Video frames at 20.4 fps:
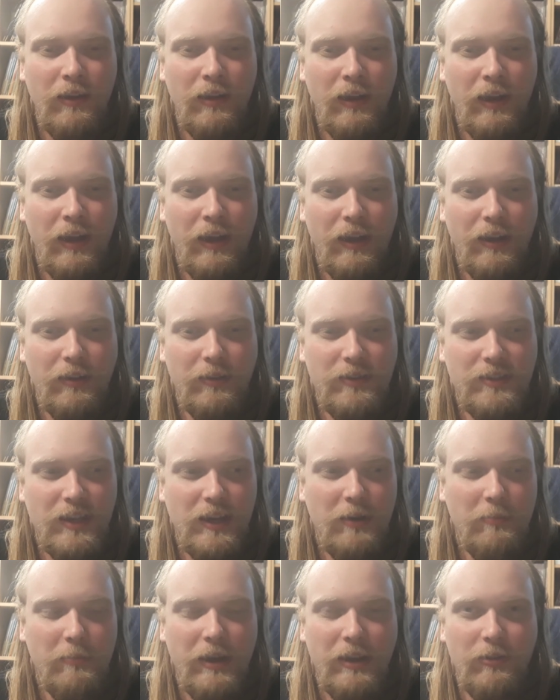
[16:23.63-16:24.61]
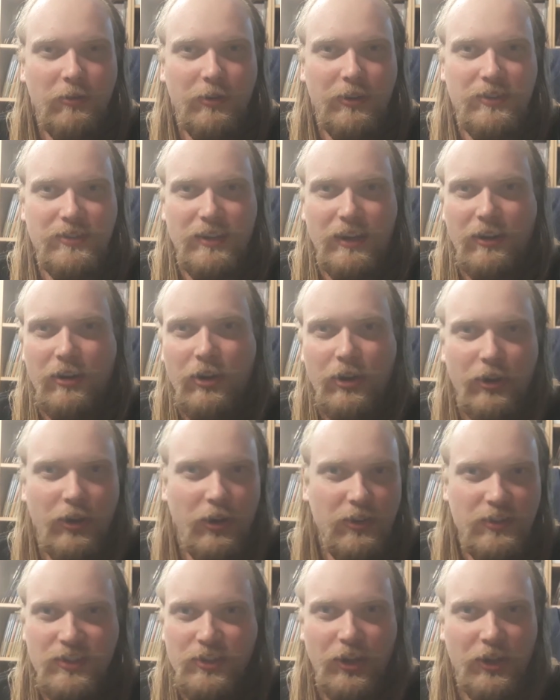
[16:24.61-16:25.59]
And Mandalorian's like, "Oh no,
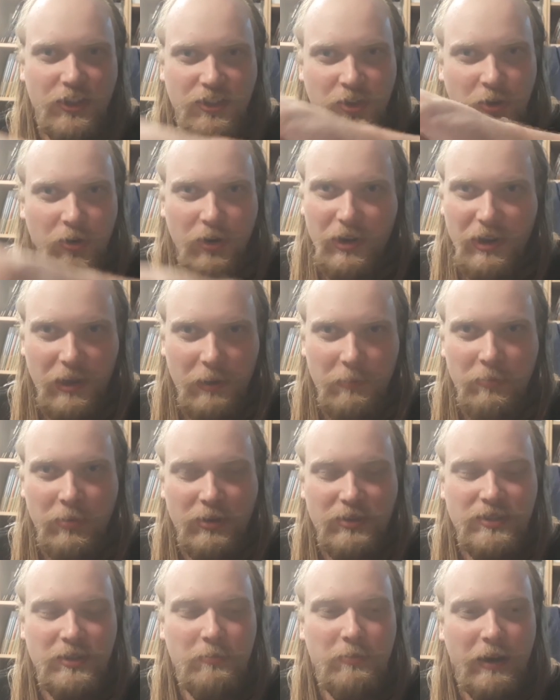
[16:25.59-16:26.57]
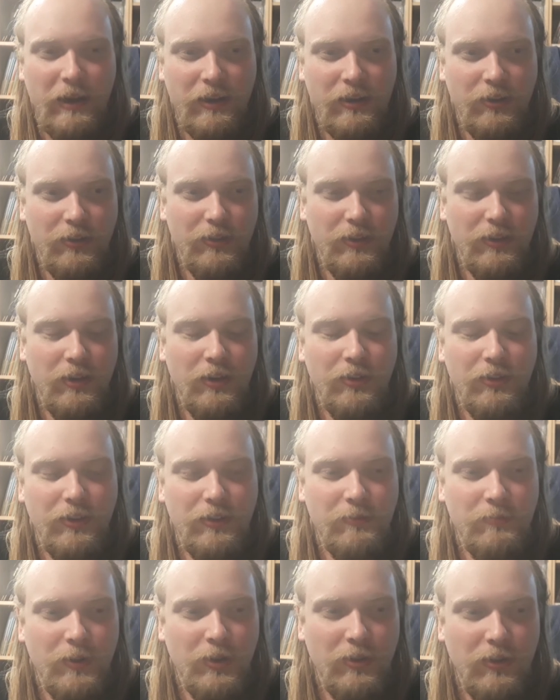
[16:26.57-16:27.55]
it's not a toy." Puts it back on
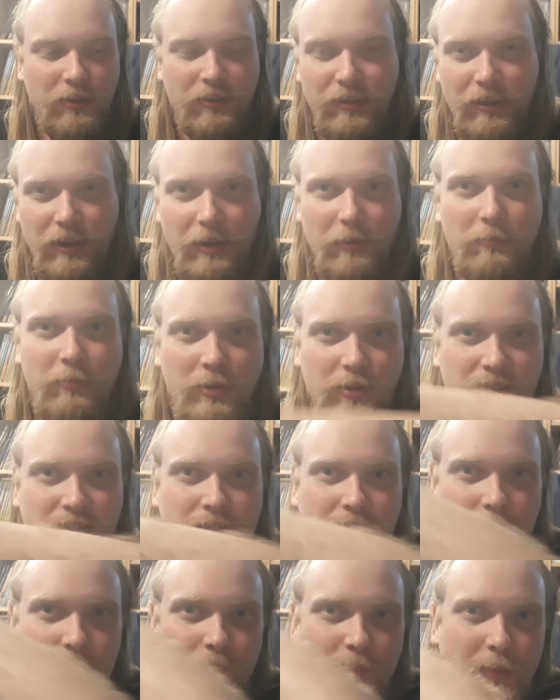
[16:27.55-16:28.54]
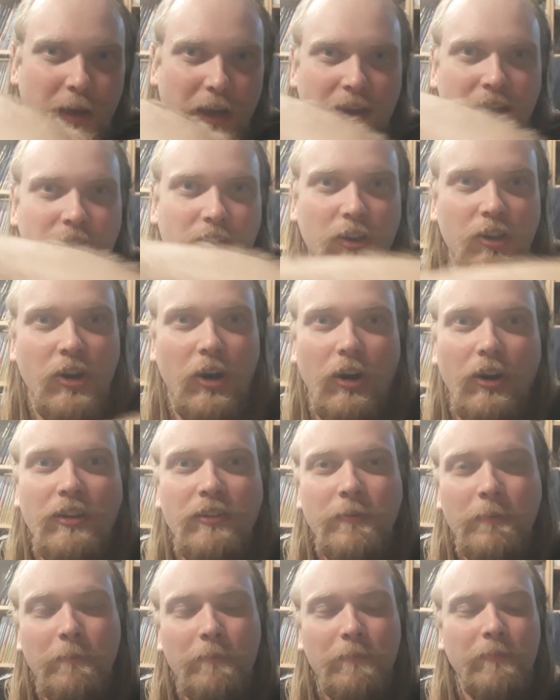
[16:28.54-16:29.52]
the thing, puts him back in the
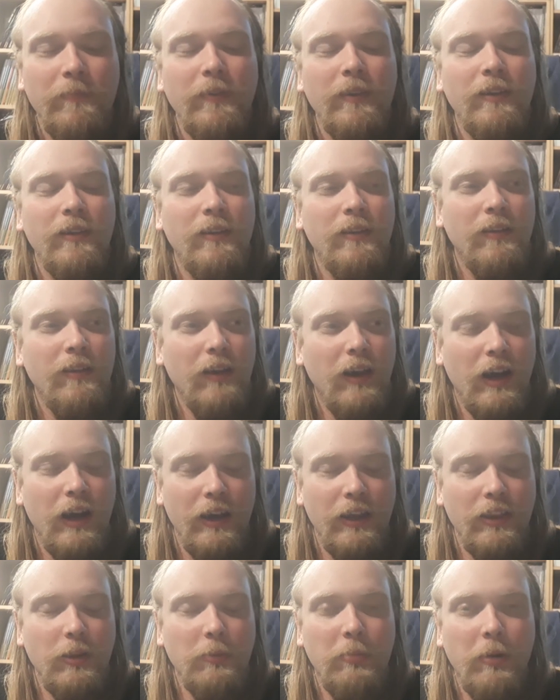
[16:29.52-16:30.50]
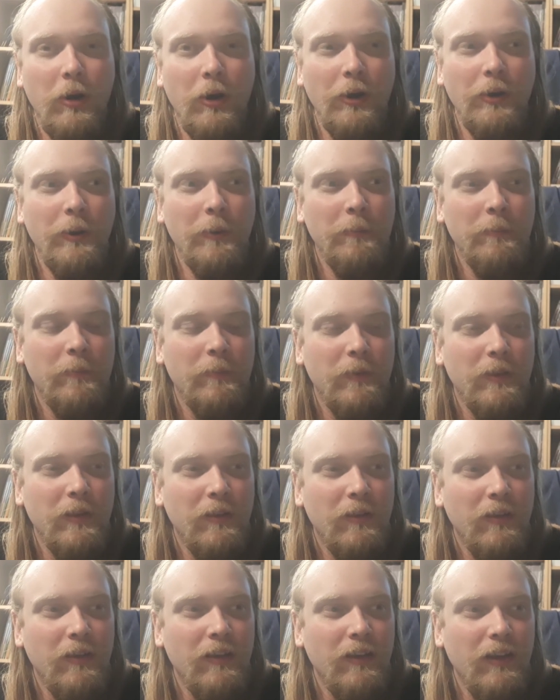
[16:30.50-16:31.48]
cot, in the pod,
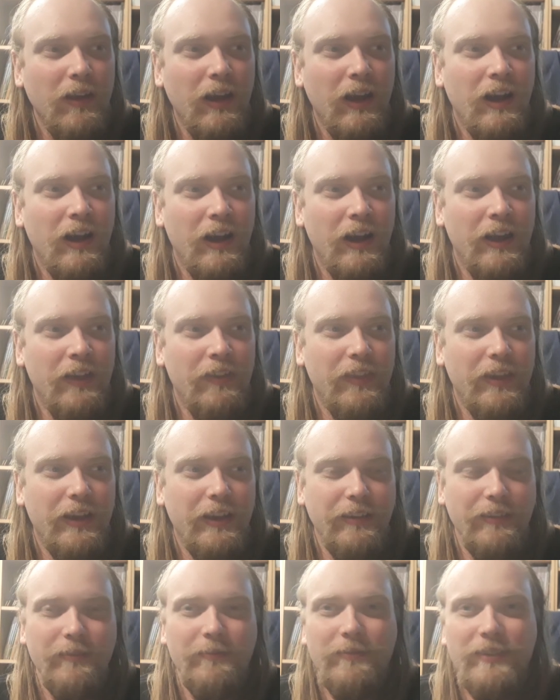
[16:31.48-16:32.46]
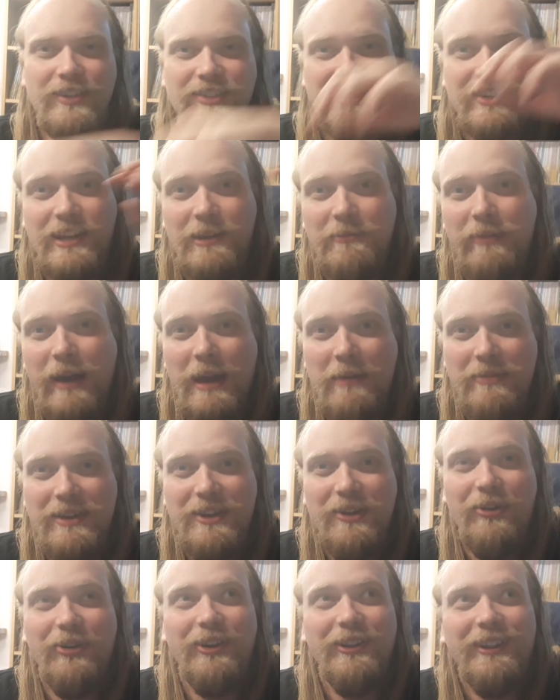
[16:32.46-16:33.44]
and then you see Baby
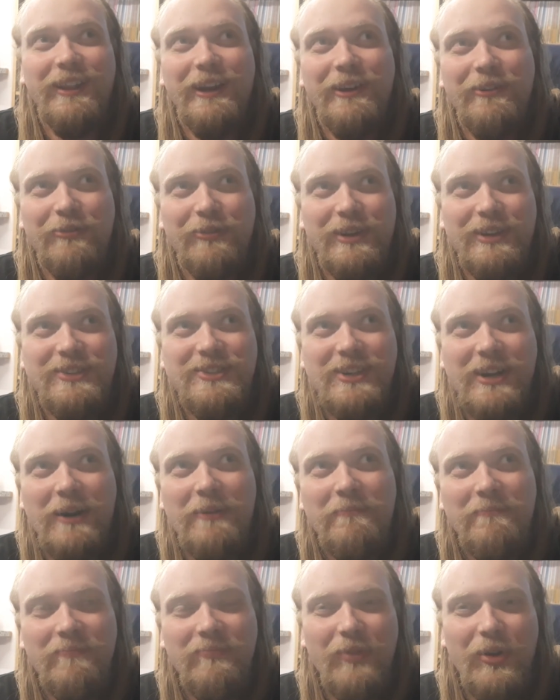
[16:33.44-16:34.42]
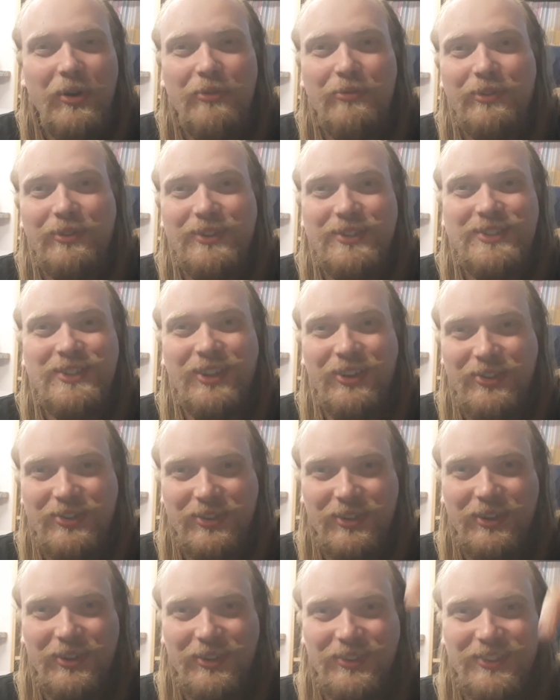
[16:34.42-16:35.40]
Yoda like reach up over his
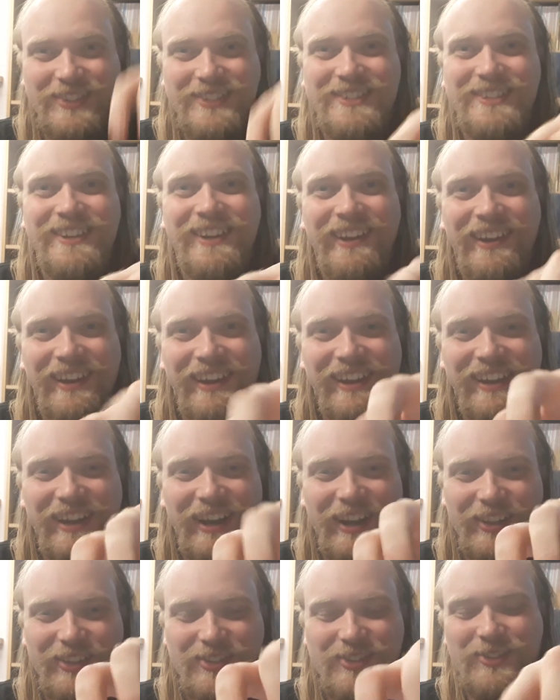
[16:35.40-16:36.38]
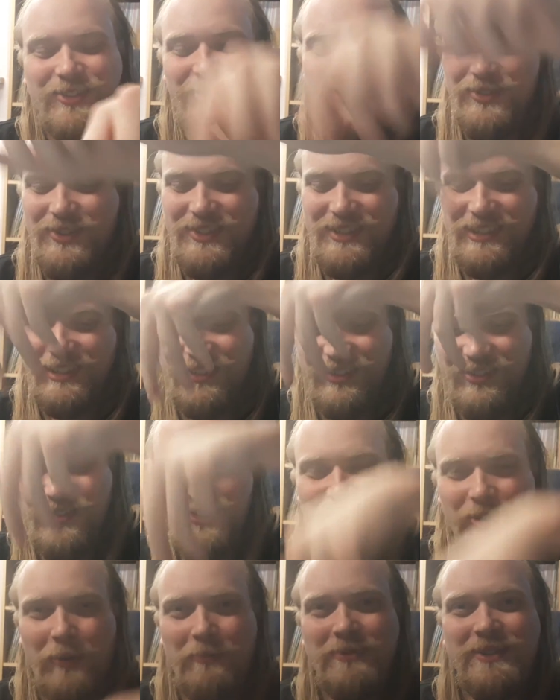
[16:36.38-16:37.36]
controls. He unscrews it and
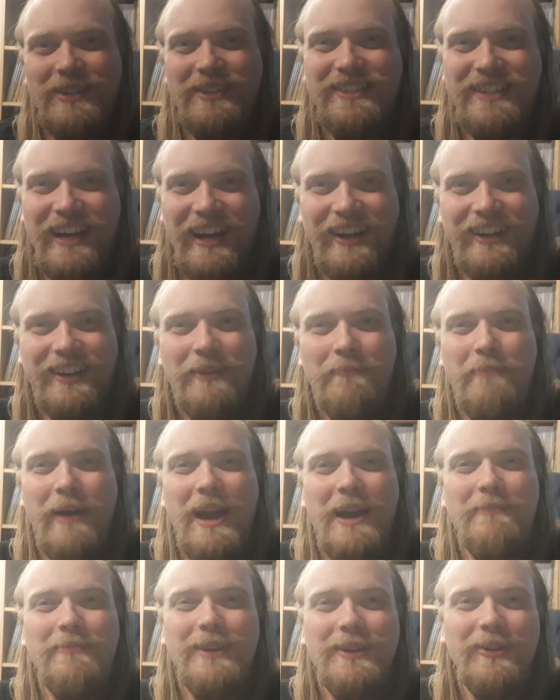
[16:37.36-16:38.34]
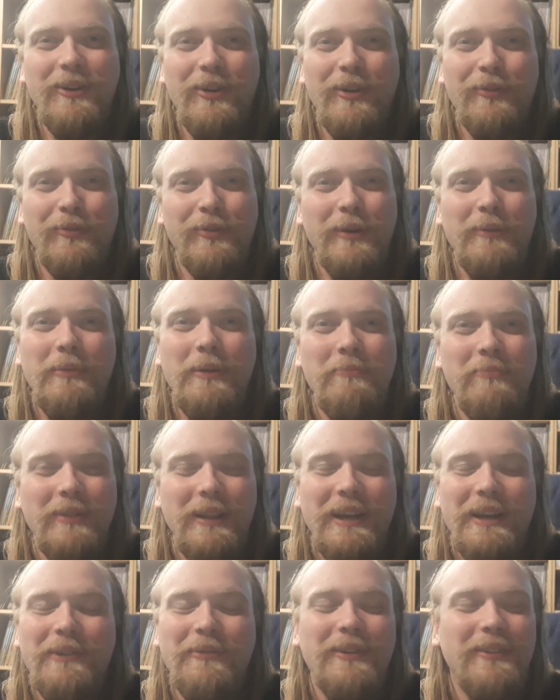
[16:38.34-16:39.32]
drops it down to Baby Yoda for him to
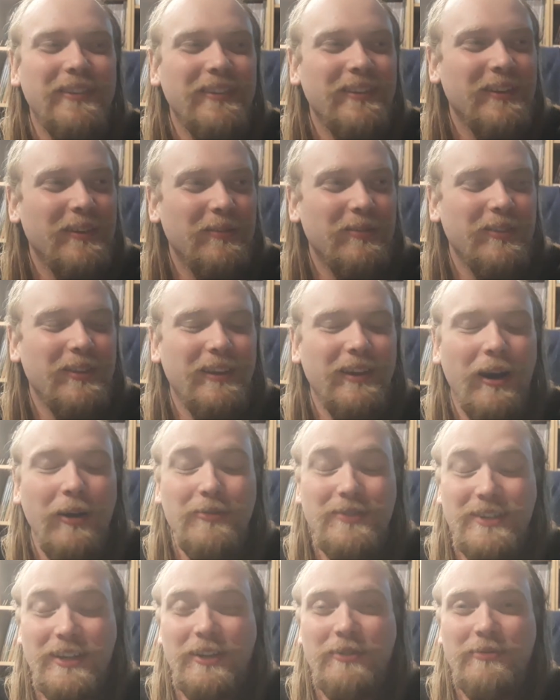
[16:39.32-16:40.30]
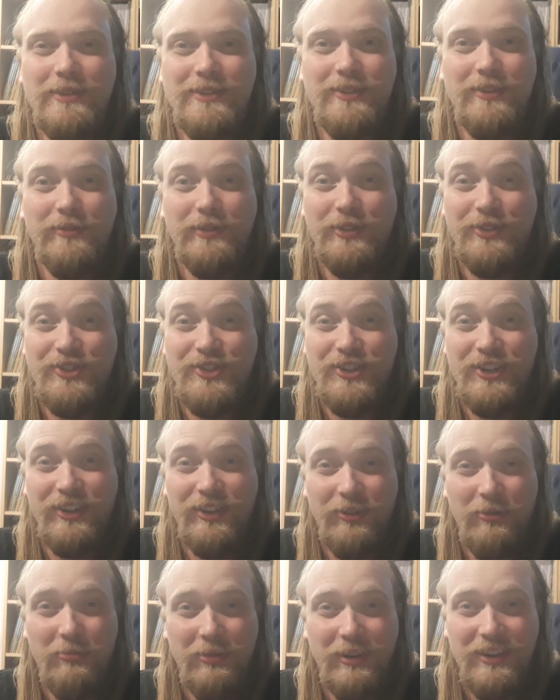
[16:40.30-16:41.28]
play with. I was thinking to myself, "Oh shit,
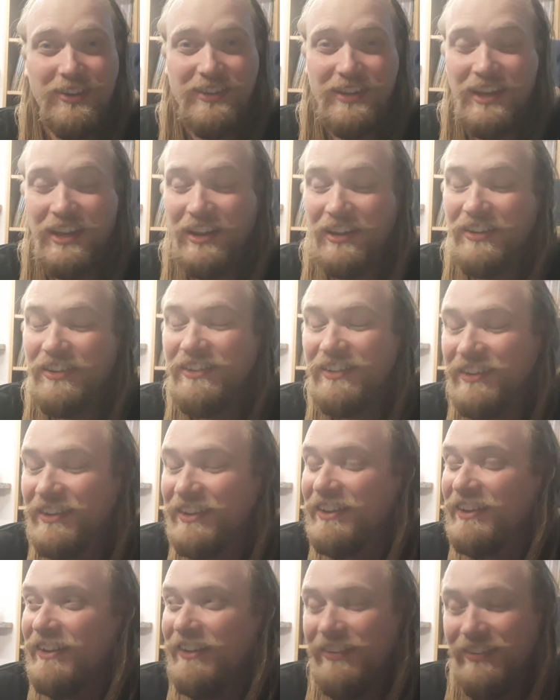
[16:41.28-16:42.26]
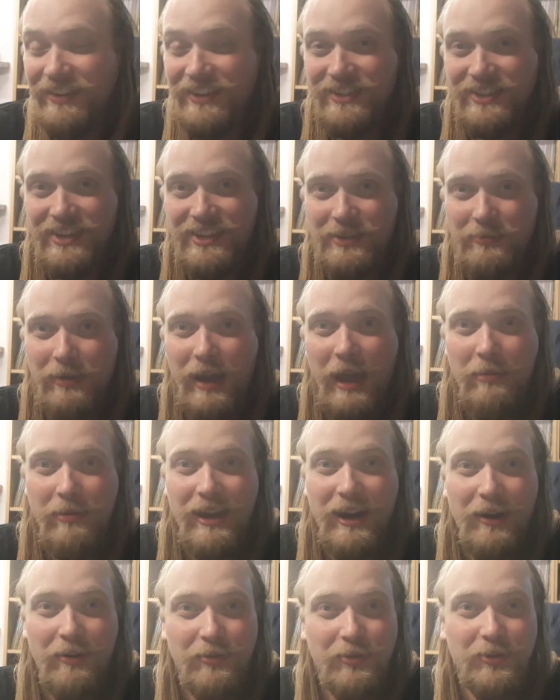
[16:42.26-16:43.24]
I hope he doesn't eat it. This is a
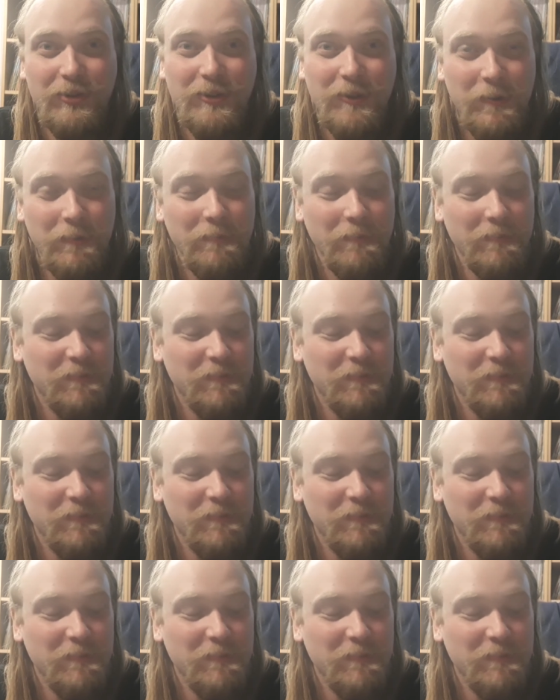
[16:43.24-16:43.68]
baby after all."